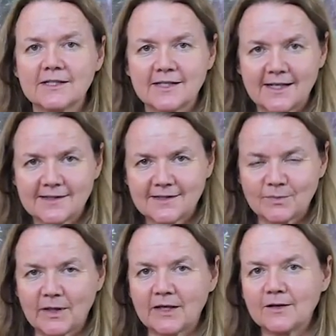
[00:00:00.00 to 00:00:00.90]
days to
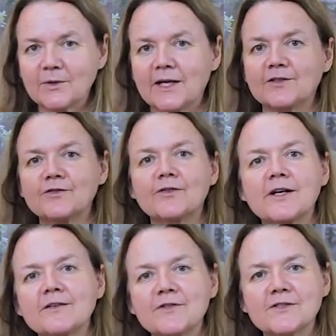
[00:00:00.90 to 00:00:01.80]
make. We had a
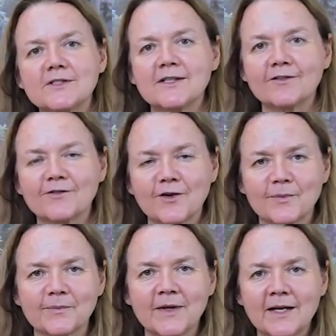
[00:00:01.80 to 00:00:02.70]
friend visiting
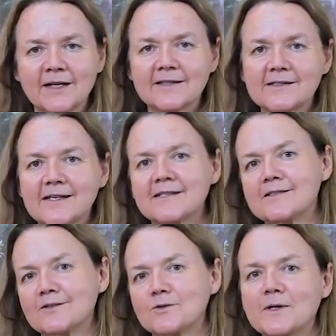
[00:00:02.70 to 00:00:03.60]
from the States,
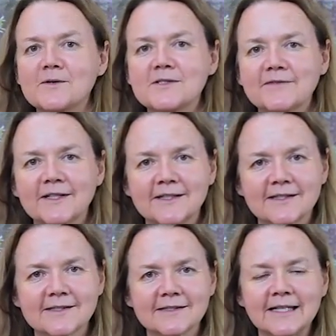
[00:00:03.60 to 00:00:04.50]
this is when I was living in
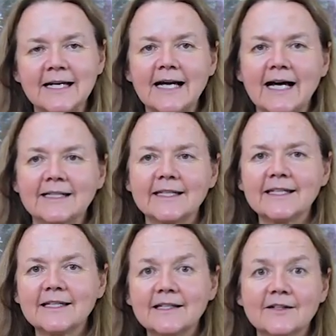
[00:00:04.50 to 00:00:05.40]
London, and
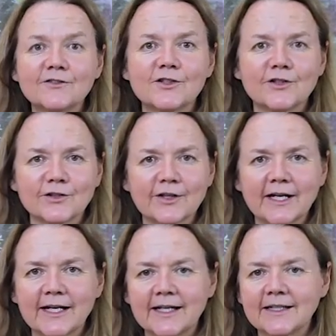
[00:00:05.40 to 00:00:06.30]
he loved to cook.
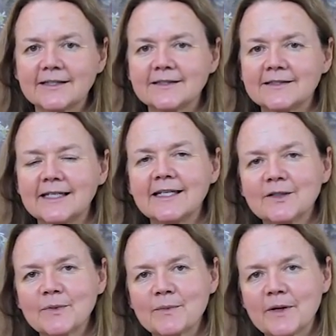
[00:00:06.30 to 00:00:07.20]
And he
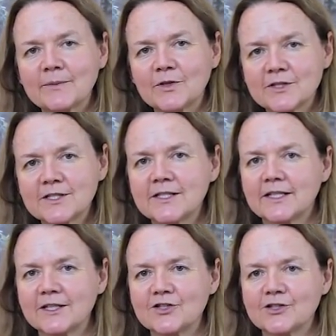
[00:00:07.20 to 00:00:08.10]
and my mum got into the
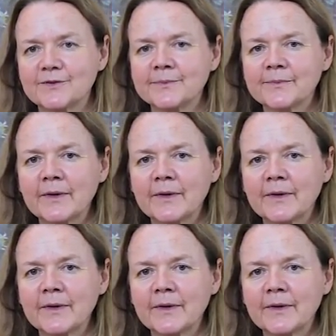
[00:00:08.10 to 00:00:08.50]
kitchen